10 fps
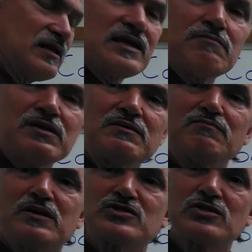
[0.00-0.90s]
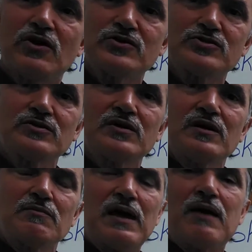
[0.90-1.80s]
It can be much larger.
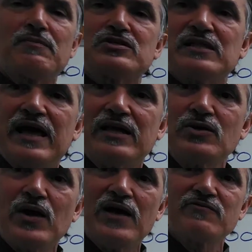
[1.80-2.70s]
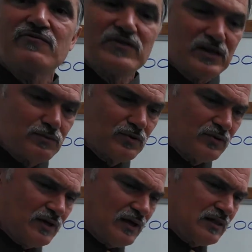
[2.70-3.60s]
I mean, how much land you have available.